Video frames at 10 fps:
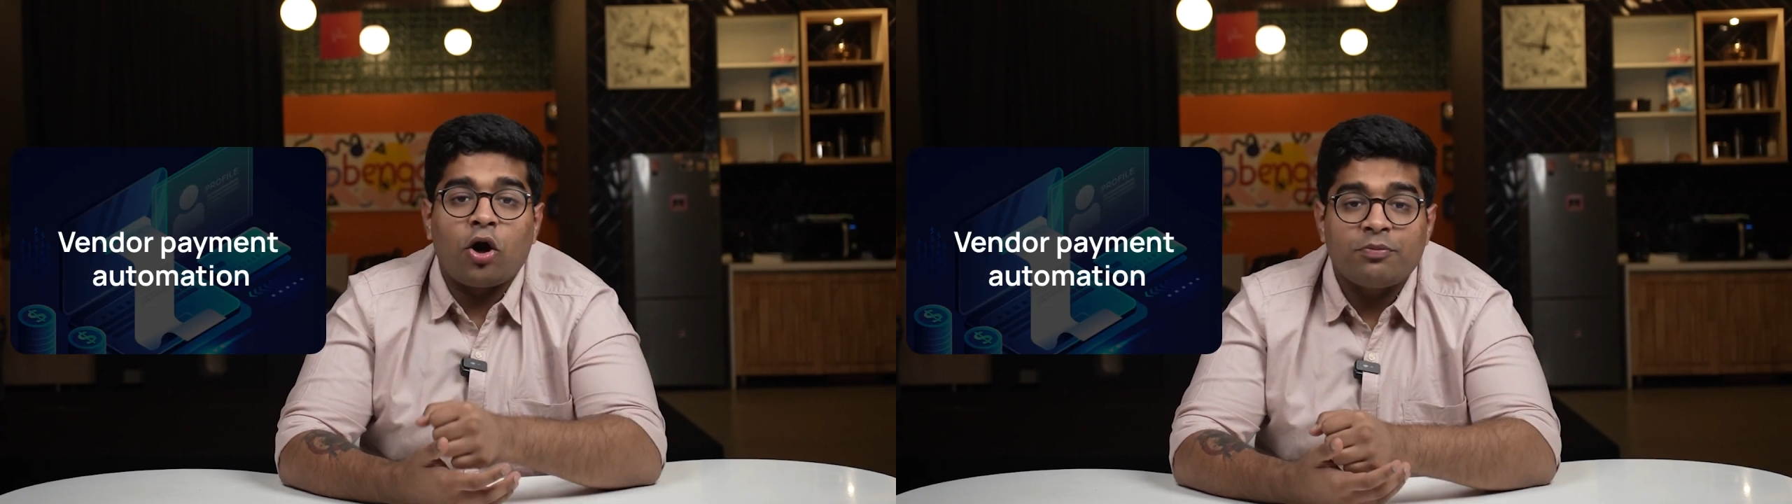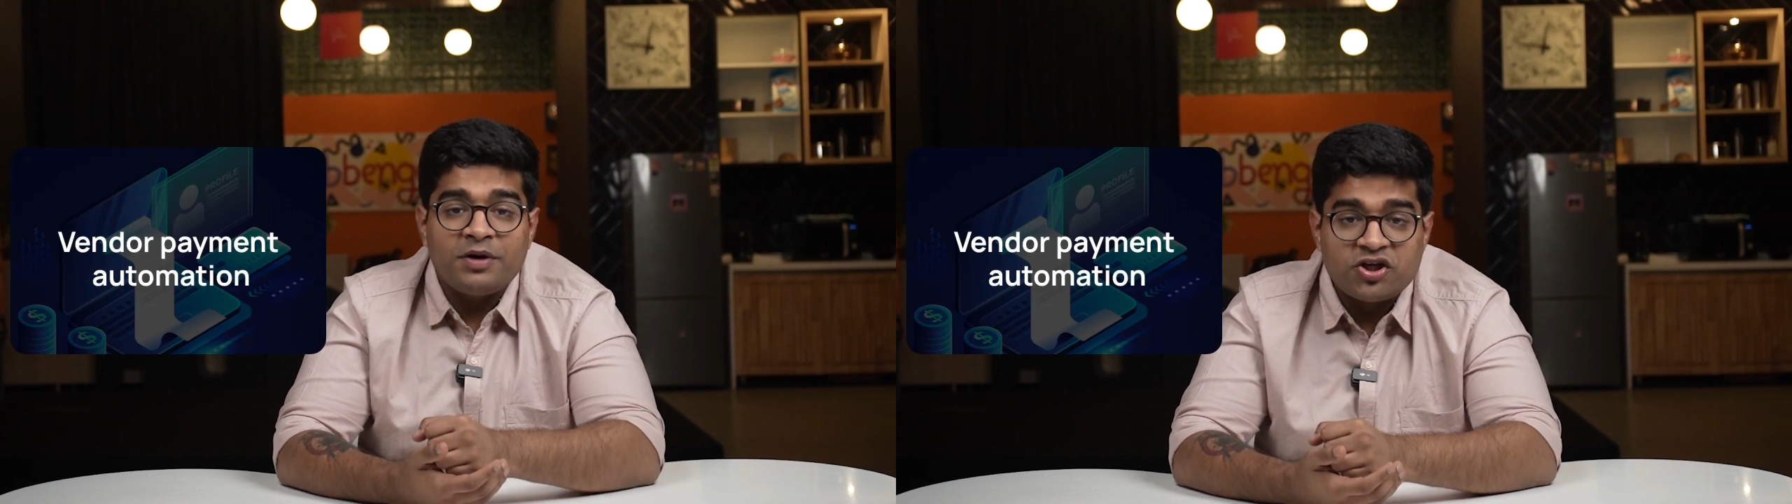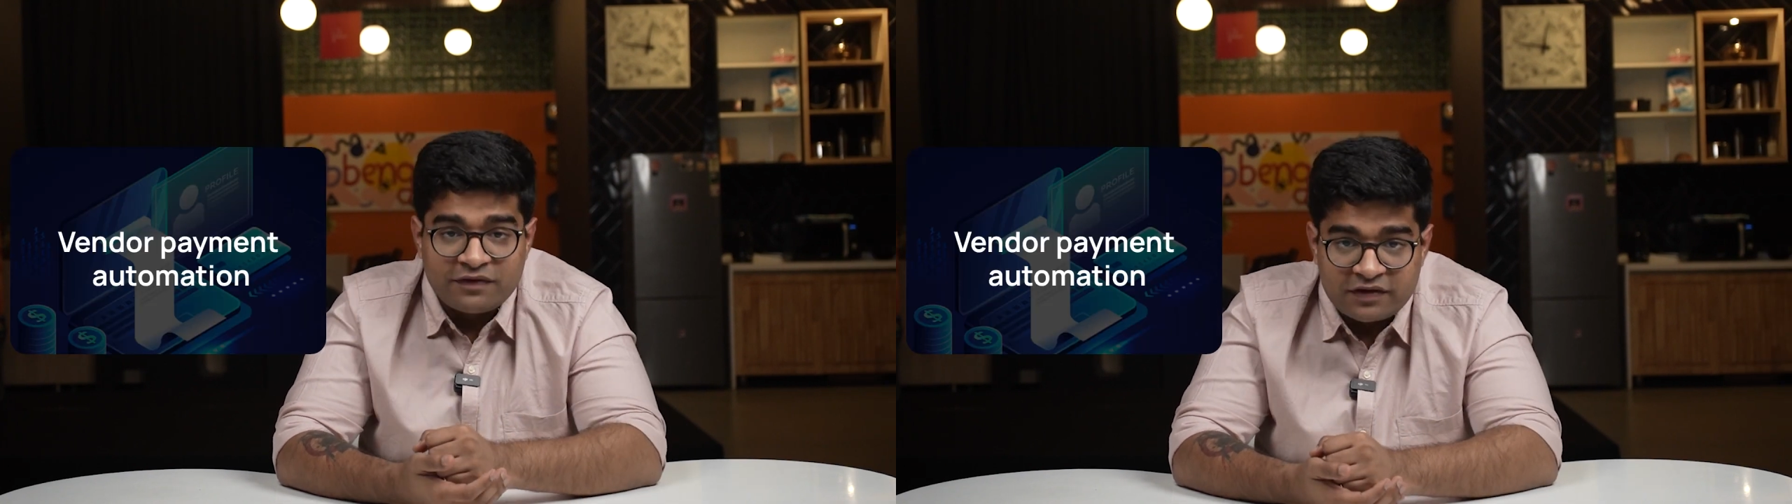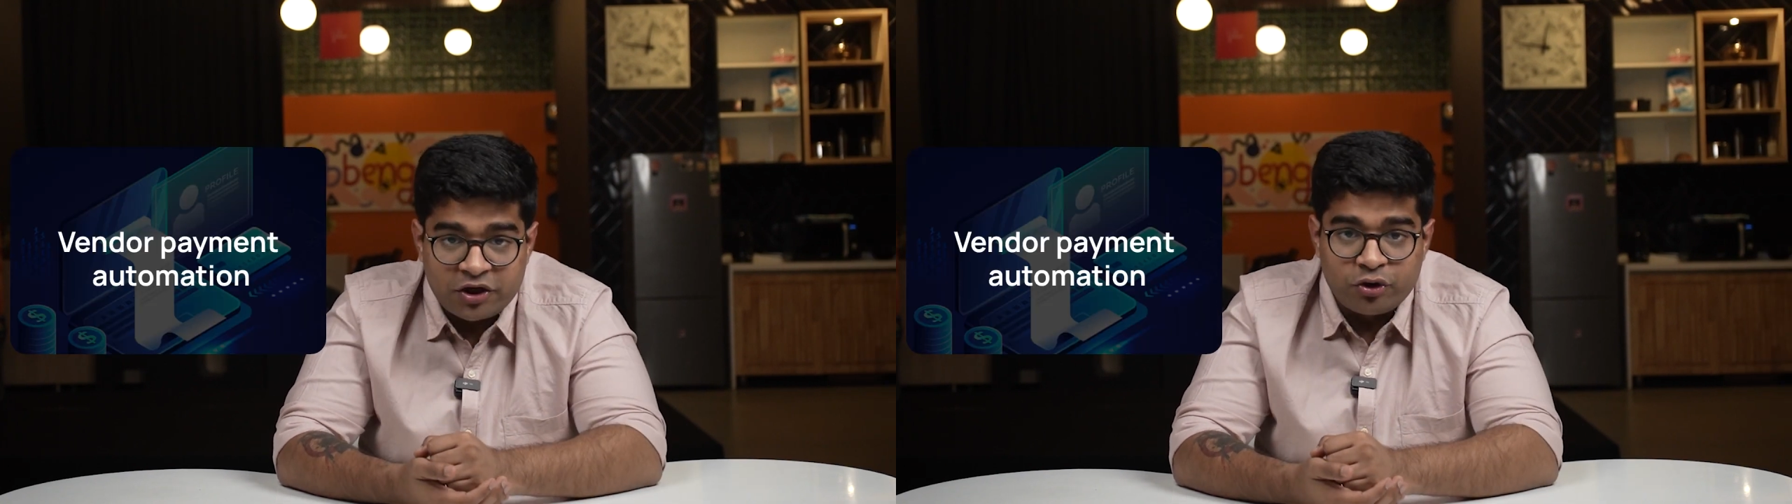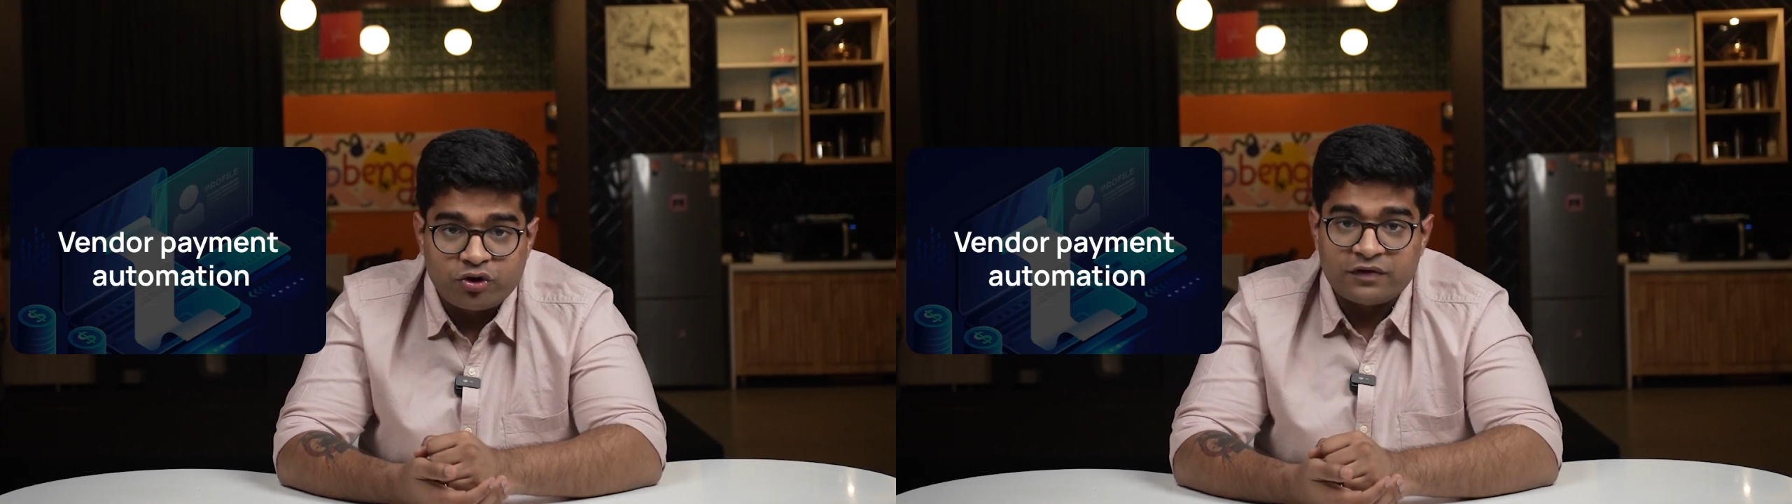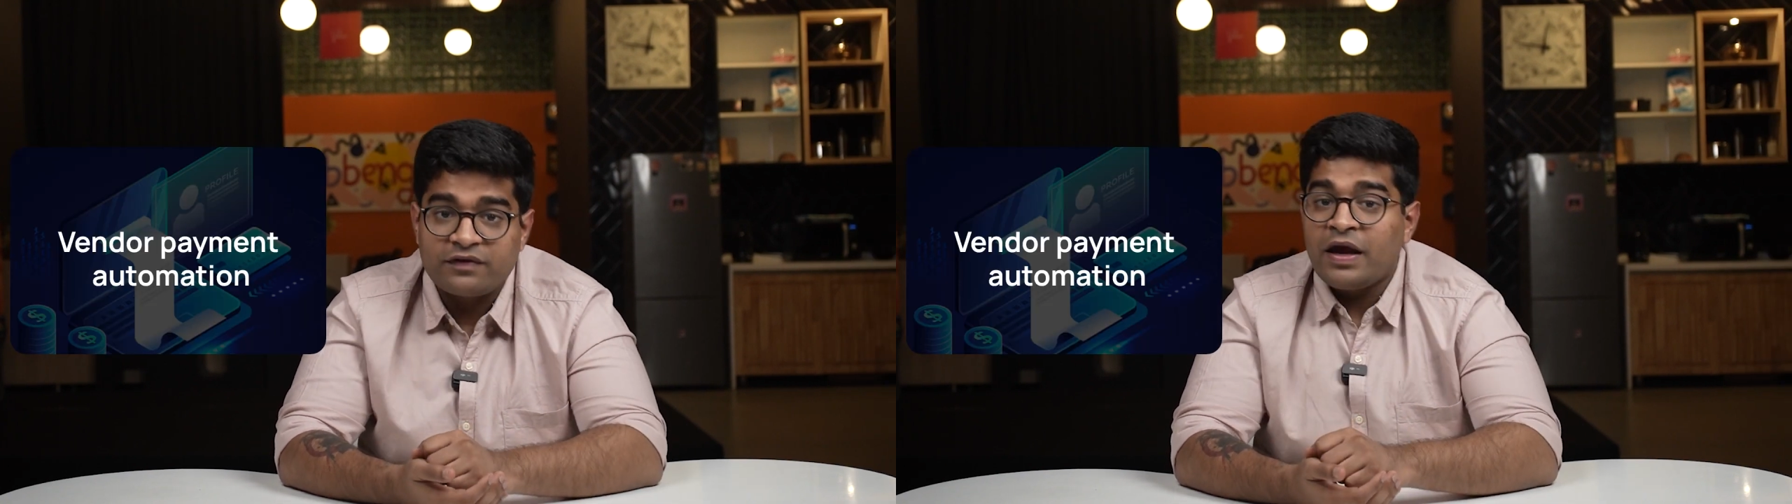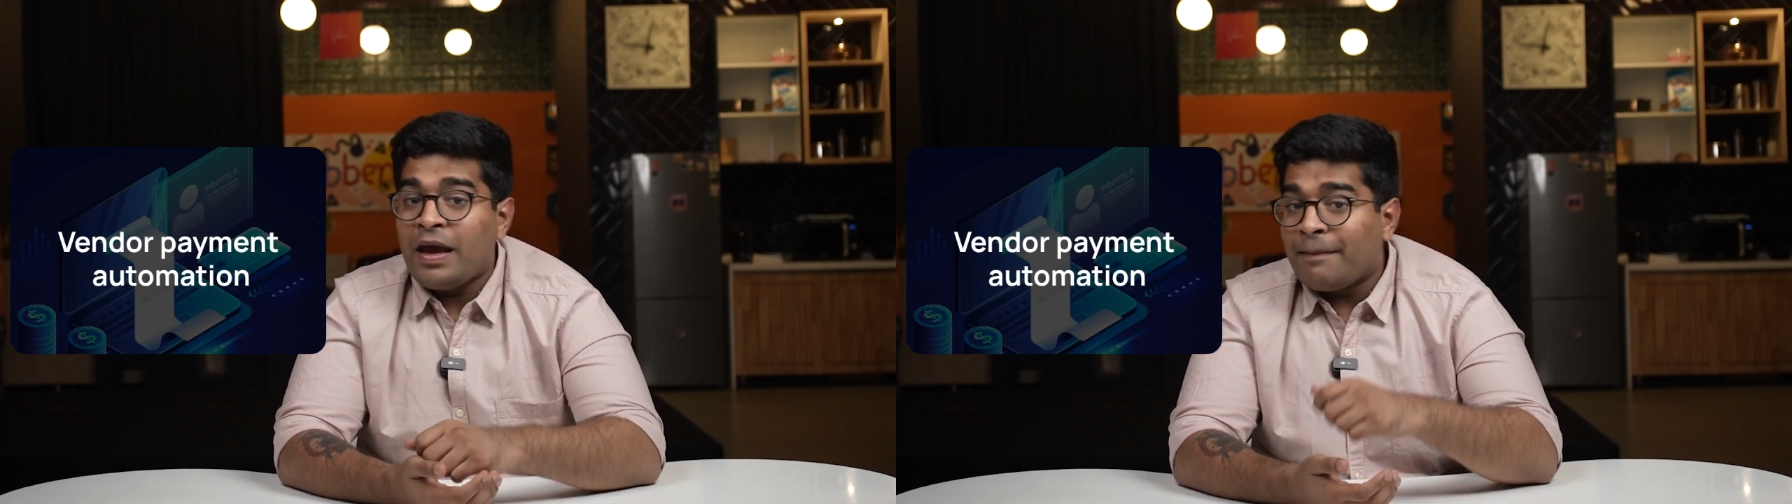automation solutions,